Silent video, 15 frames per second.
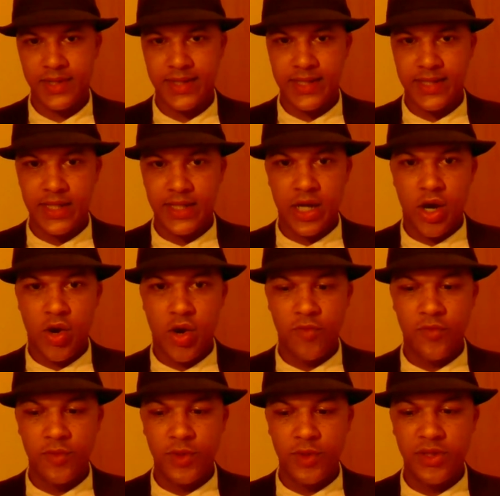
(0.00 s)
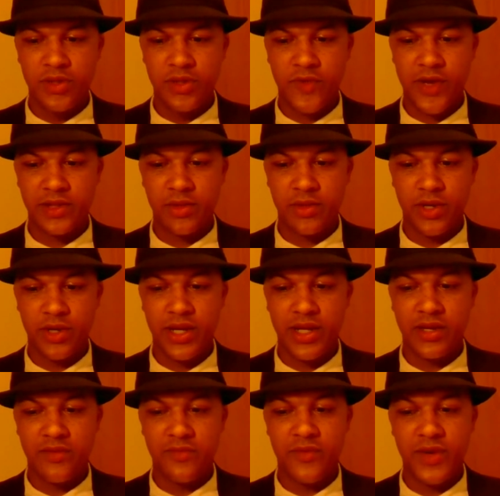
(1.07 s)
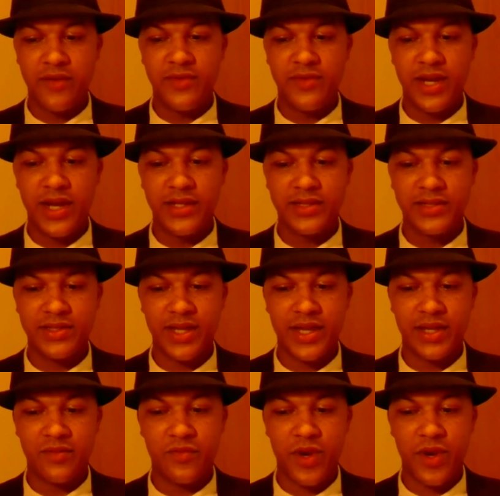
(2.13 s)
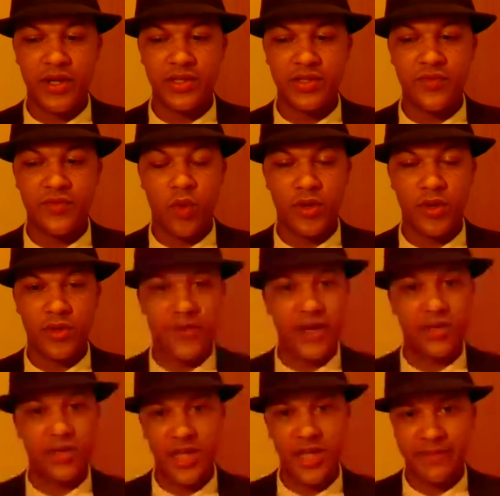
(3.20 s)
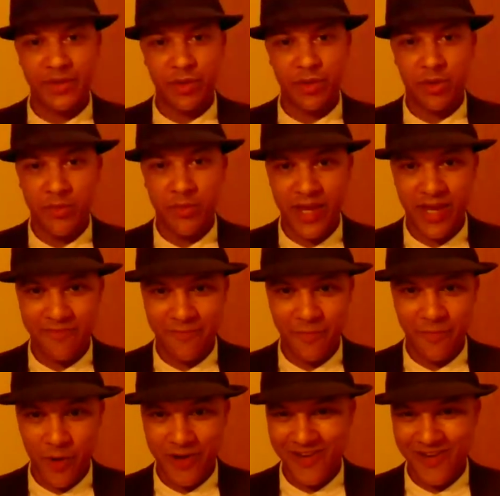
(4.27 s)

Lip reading: Hopefully, the fact that we're getting a Five Nights at Freddy's 4, the final chapter, will make up for it.